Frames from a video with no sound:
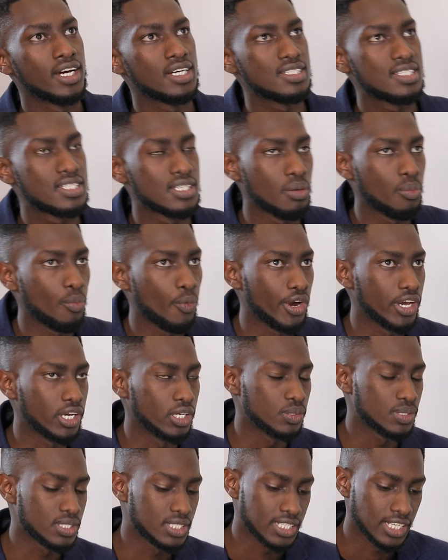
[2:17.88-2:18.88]
heard somewhere
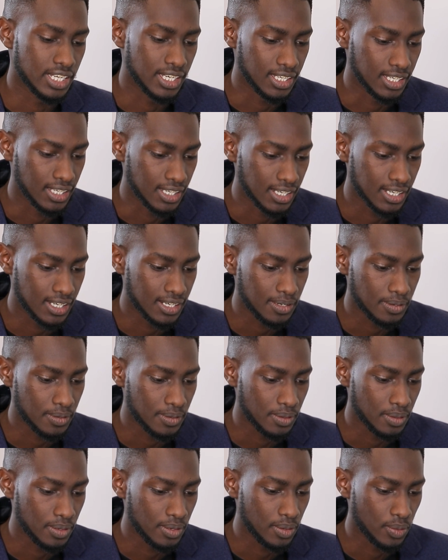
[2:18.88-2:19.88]
you saying,
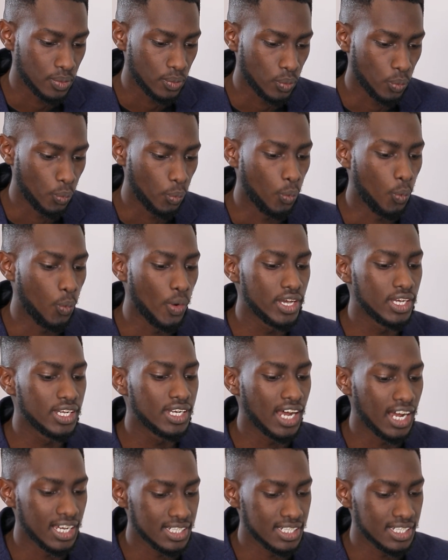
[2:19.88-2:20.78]
when